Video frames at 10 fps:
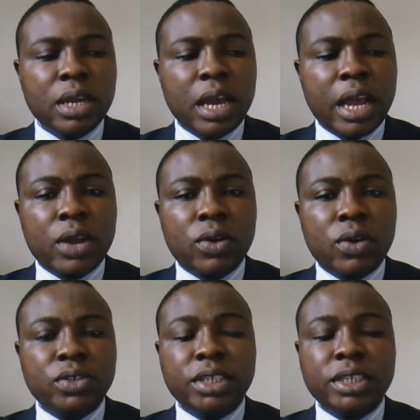I
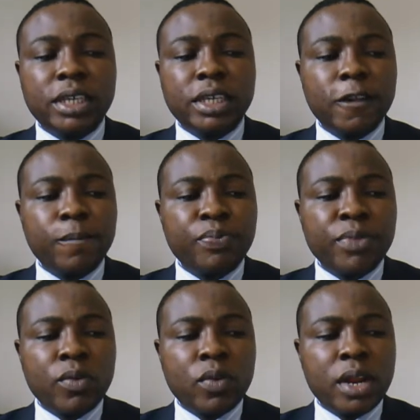consider
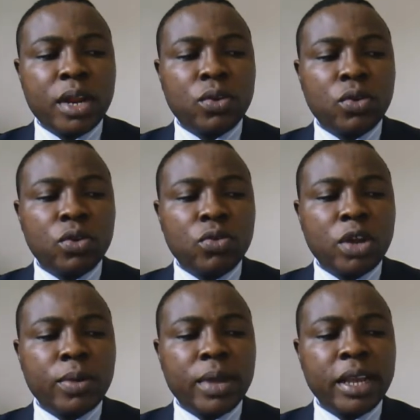whether the
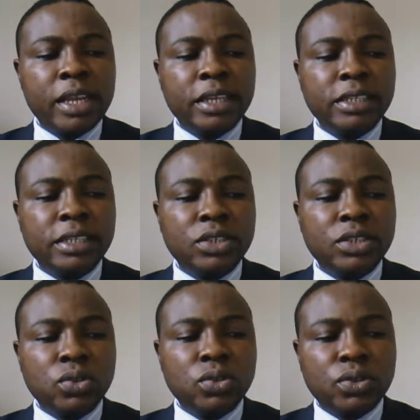curriculum engages the
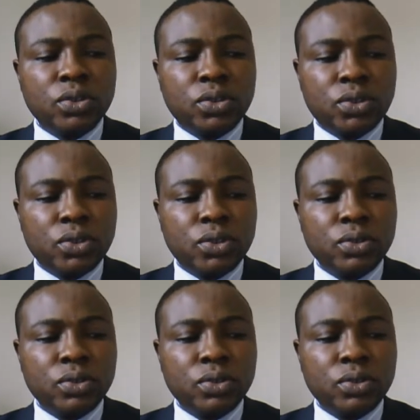students.